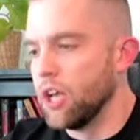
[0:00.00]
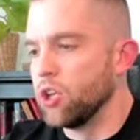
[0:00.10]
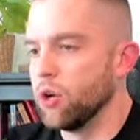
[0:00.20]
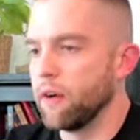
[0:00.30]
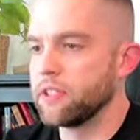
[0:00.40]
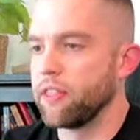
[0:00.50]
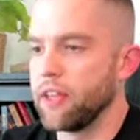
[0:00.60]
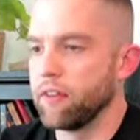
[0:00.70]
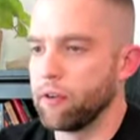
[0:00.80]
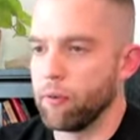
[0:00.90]
You have to
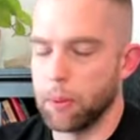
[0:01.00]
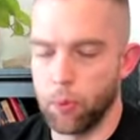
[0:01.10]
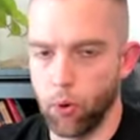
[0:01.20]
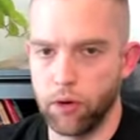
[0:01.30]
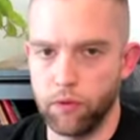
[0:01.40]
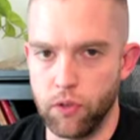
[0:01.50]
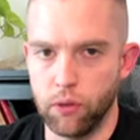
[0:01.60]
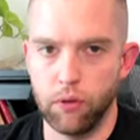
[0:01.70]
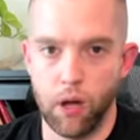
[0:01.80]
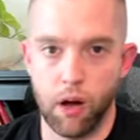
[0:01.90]
think of it from the point of
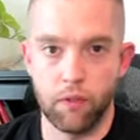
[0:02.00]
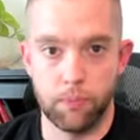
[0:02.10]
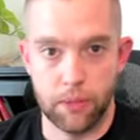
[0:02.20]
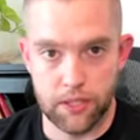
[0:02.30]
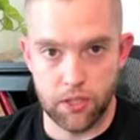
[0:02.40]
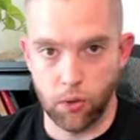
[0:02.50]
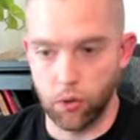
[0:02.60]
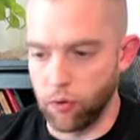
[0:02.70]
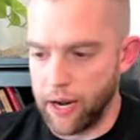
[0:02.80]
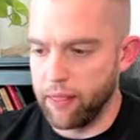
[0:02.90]
view of the business
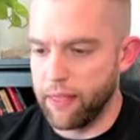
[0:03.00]
owner, right?